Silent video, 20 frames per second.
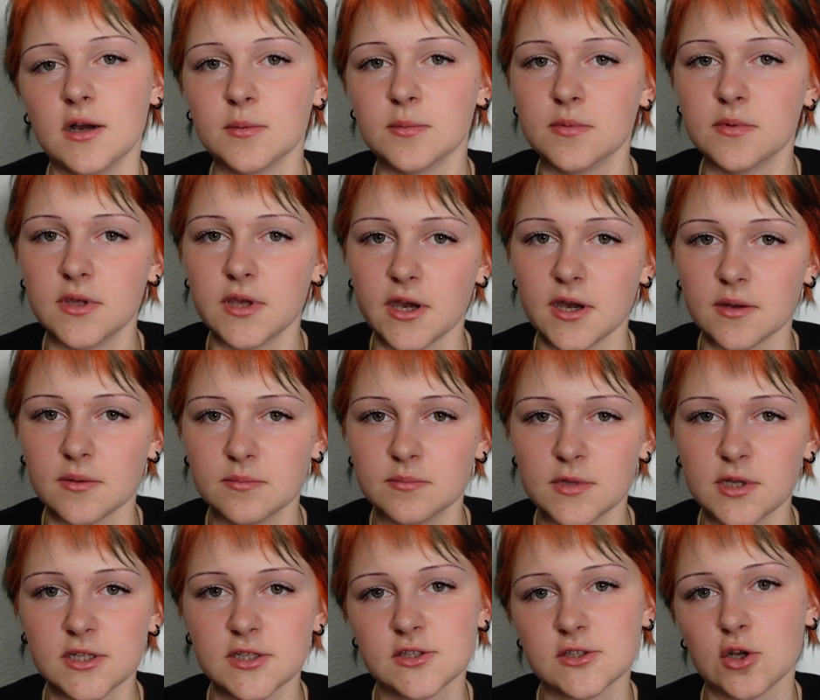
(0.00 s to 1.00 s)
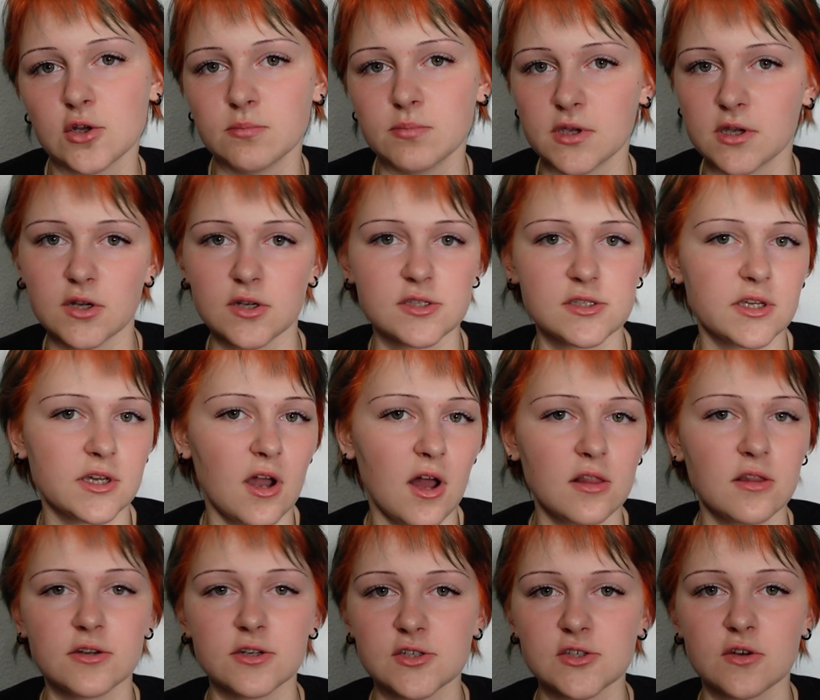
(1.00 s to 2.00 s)
Yeah, it's not because the
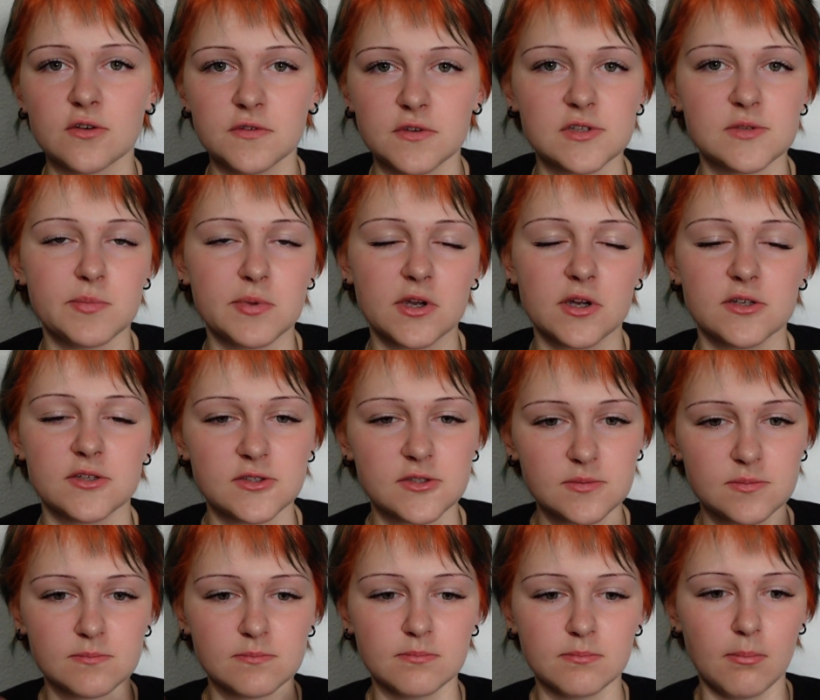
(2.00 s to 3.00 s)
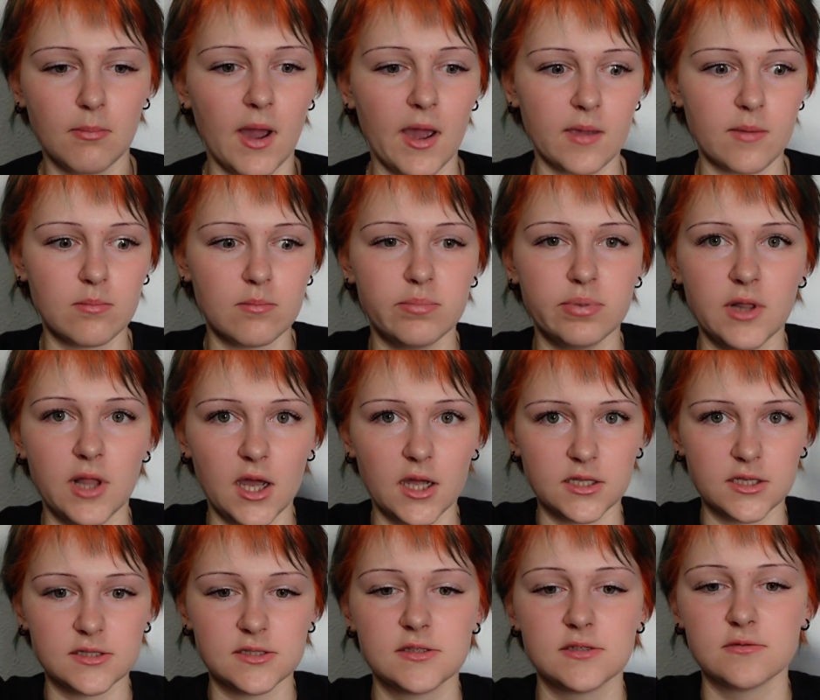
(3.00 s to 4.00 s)
color is off, it's because my blood
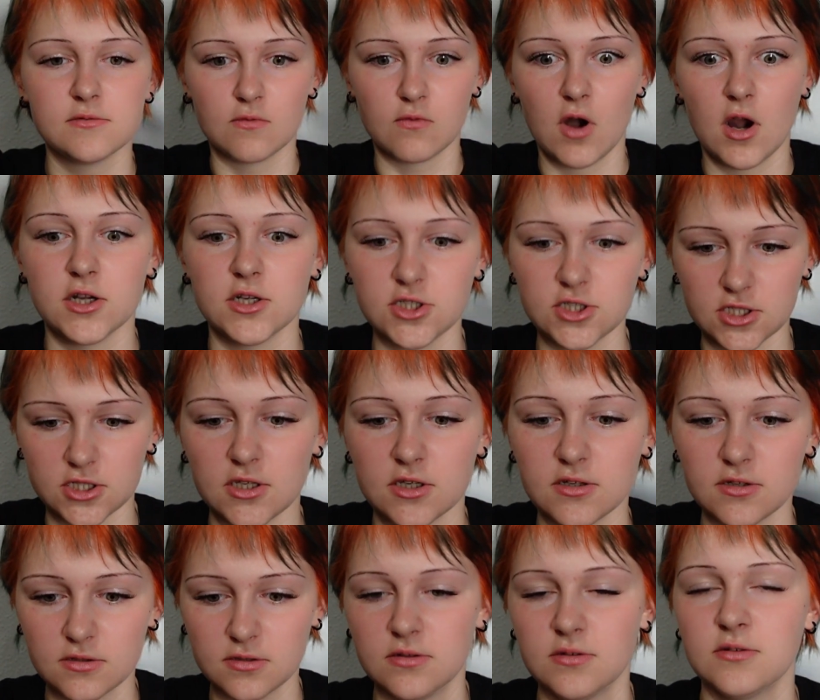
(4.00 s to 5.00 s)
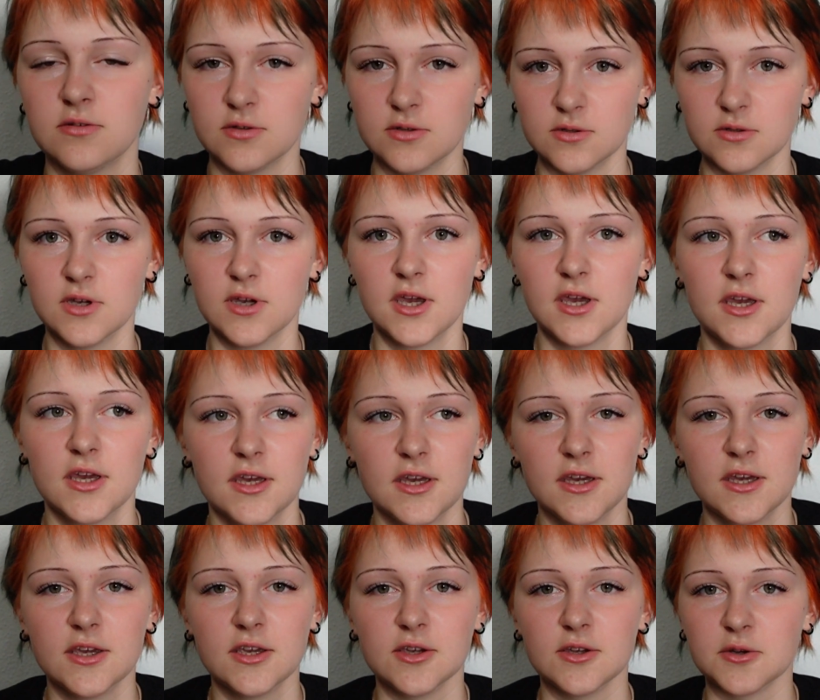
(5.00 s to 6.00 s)
is rushing,
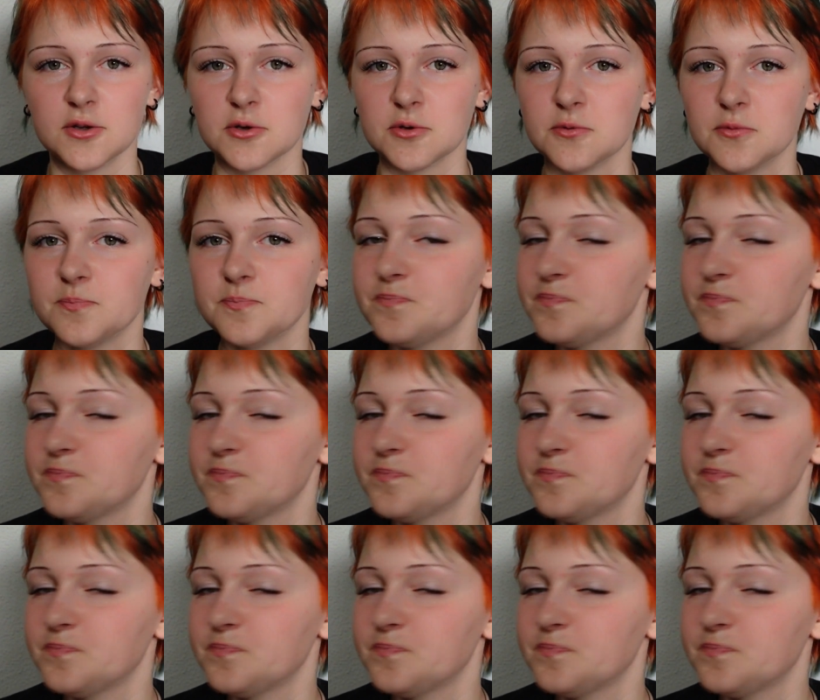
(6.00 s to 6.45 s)
you know.